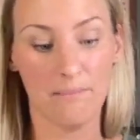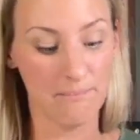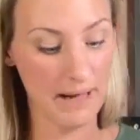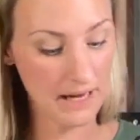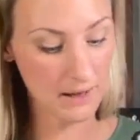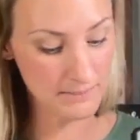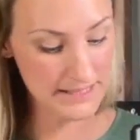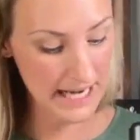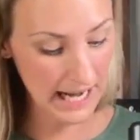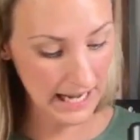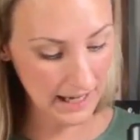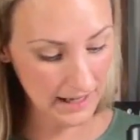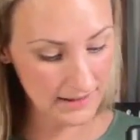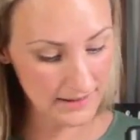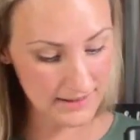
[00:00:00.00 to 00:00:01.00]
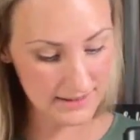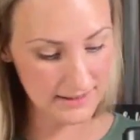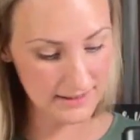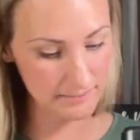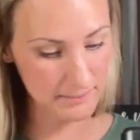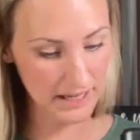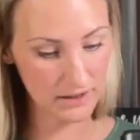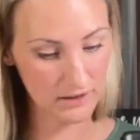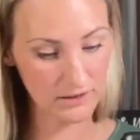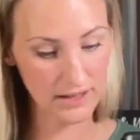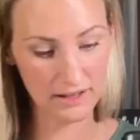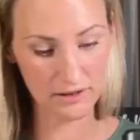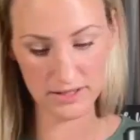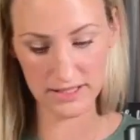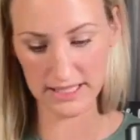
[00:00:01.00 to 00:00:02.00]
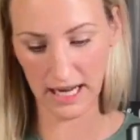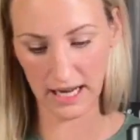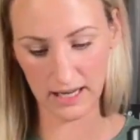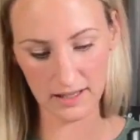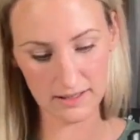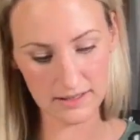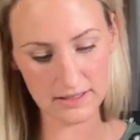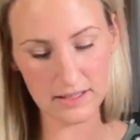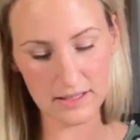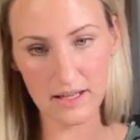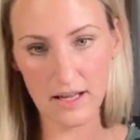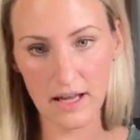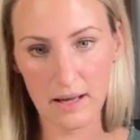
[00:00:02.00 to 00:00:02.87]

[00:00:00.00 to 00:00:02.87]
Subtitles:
make them dance, make your letters dance,